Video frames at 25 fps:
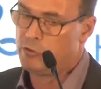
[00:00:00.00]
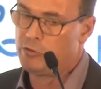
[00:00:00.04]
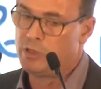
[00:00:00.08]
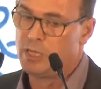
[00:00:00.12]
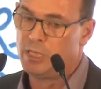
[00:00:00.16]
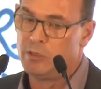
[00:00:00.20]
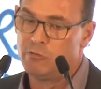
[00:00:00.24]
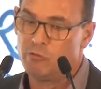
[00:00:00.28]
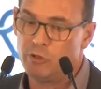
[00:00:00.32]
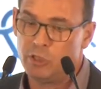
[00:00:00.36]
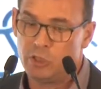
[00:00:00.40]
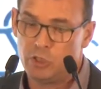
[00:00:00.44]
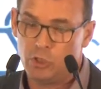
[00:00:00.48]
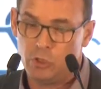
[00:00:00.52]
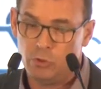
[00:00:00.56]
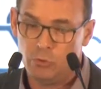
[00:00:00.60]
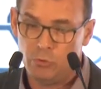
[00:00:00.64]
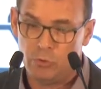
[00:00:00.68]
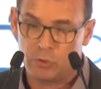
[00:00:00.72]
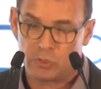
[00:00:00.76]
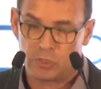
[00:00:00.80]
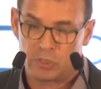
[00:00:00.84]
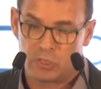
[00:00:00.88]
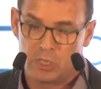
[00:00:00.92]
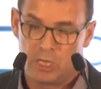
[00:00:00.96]
you can
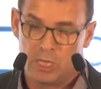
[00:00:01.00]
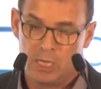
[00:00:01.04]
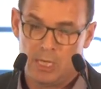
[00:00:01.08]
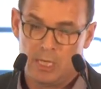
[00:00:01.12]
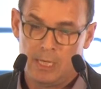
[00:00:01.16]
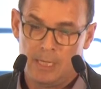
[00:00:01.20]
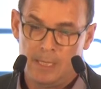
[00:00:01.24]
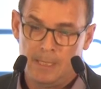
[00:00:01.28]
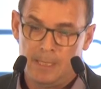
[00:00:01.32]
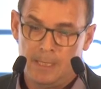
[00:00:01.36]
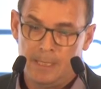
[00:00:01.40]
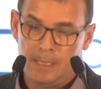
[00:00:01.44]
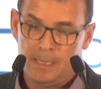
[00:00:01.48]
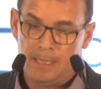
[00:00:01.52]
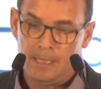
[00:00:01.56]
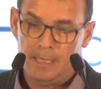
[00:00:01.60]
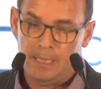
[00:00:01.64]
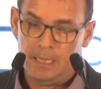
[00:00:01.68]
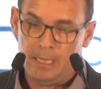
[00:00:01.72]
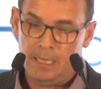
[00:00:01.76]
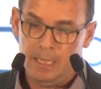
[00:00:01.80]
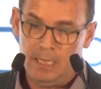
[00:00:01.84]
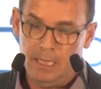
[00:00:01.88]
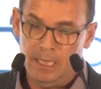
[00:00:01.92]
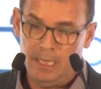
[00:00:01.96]
reduce
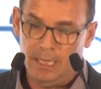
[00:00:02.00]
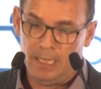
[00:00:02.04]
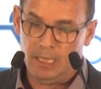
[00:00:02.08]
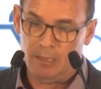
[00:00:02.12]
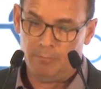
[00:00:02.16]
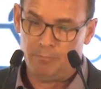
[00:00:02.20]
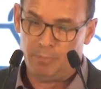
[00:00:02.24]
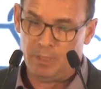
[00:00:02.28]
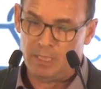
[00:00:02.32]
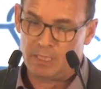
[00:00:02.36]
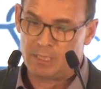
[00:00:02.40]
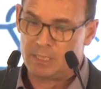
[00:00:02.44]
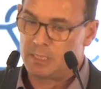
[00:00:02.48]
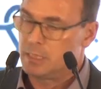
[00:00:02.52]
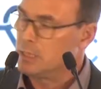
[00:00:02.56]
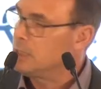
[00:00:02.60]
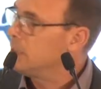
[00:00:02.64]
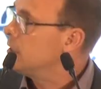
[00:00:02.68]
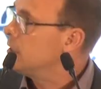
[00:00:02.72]
a little bit